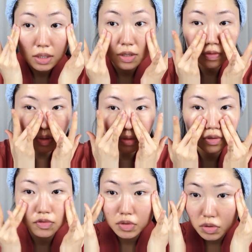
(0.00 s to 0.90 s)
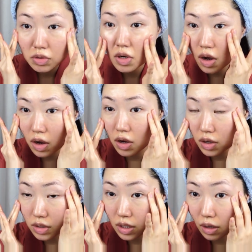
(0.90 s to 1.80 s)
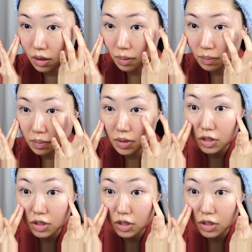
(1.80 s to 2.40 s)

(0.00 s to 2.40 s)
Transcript: even though if you're not um,